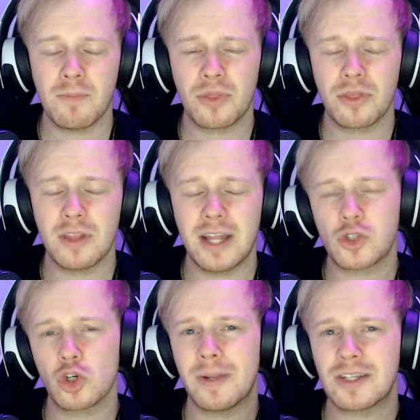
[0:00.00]
Let's
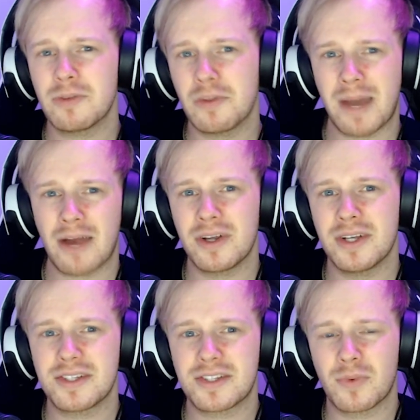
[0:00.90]
talk about some of the
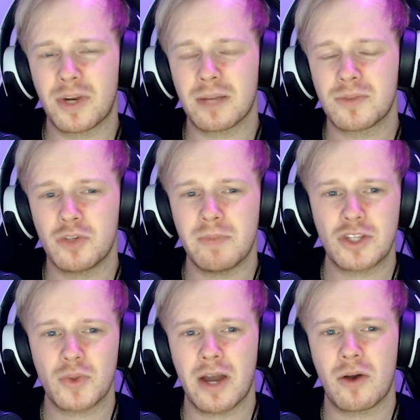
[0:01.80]
barriers when it comes to mental
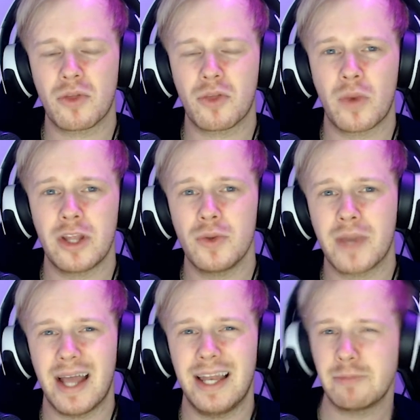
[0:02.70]
health when you
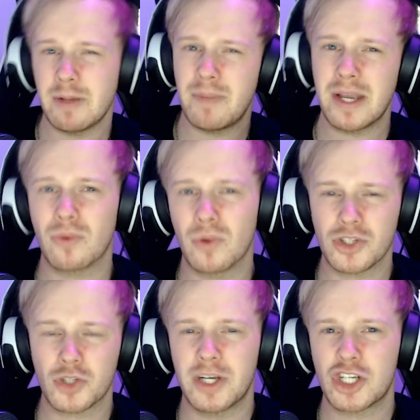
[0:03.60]
get a little bit bigger on
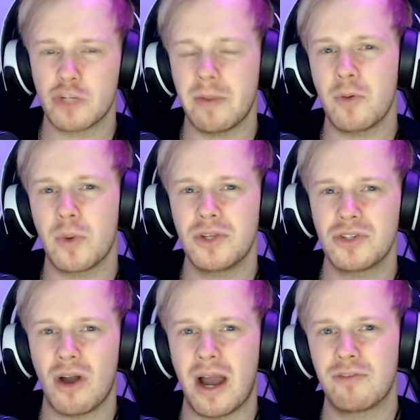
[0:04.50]
Twitch. So maybe when you
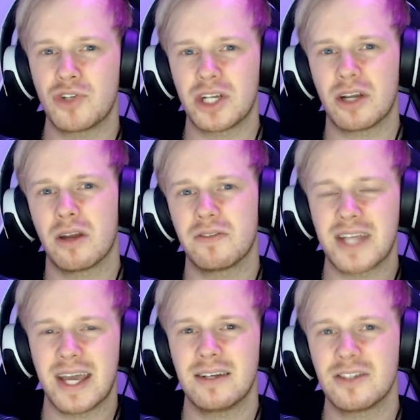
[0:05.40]
start averaging kind of
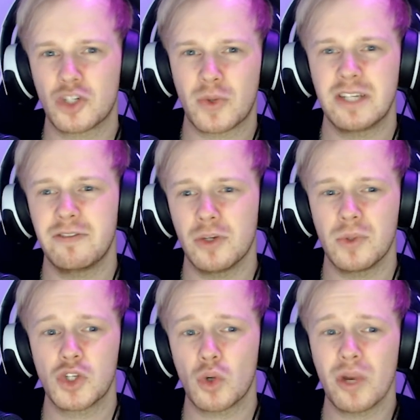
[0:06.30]
10 to 20
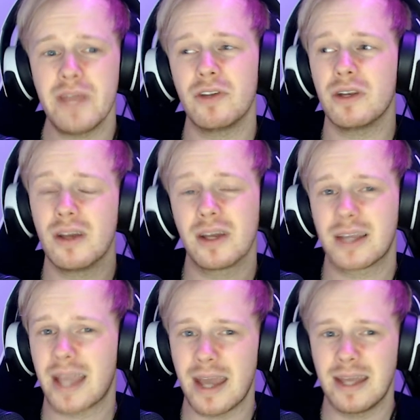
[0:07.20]
viewers, or even
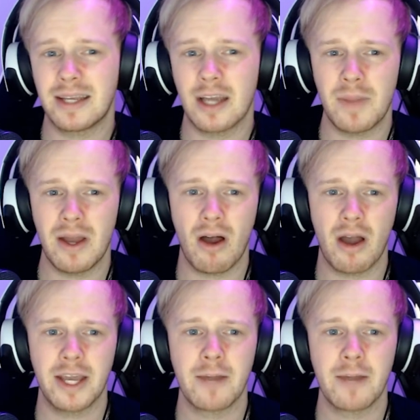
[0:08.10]
getting a bit higher,